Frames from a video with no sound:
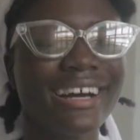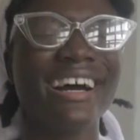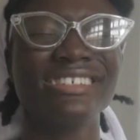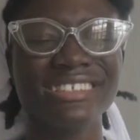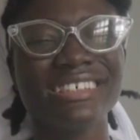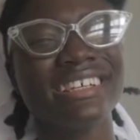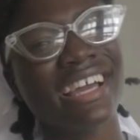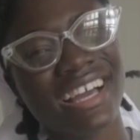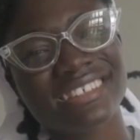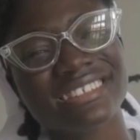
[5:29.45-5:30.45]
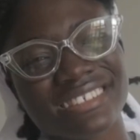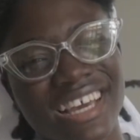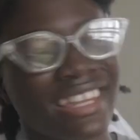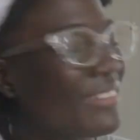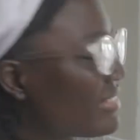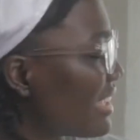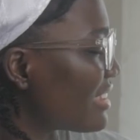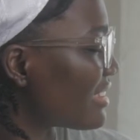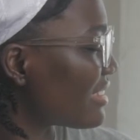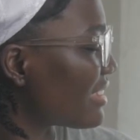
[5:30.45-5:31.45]
Actually, I love that
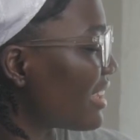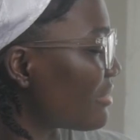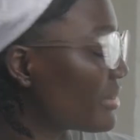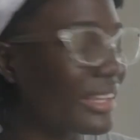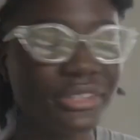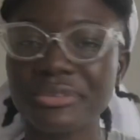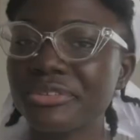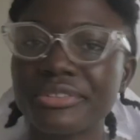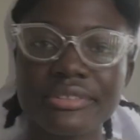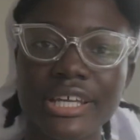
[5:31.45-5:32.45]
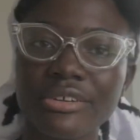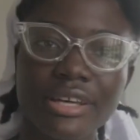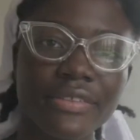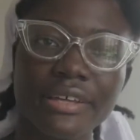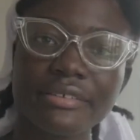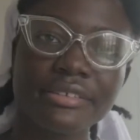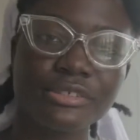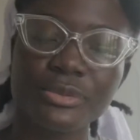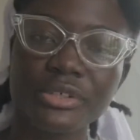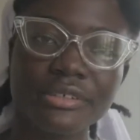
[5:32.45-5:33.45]
that, well, I don't love that it's
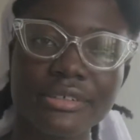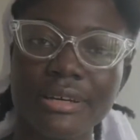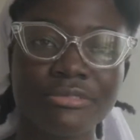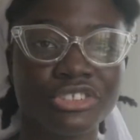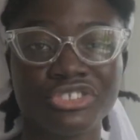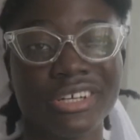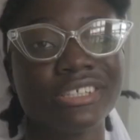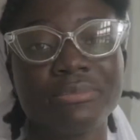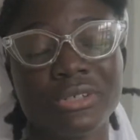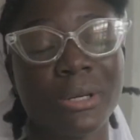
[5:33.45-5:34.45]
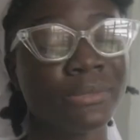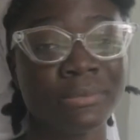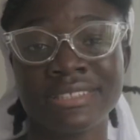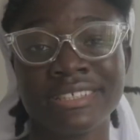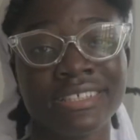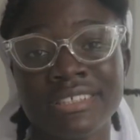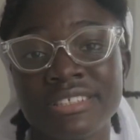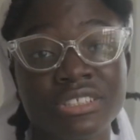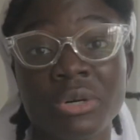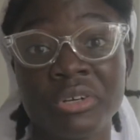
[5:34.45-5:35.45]
broken. I'm just trying to be optimistic and
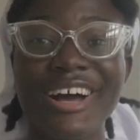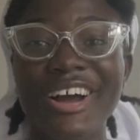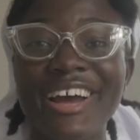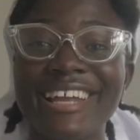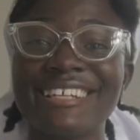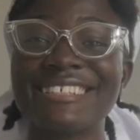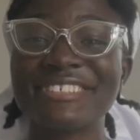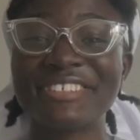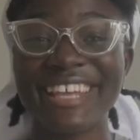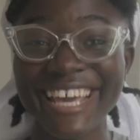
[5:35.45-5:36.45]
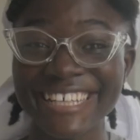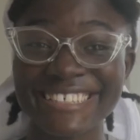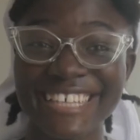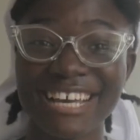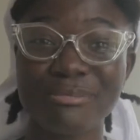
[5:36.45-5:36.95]
it's not working. Alright, so next I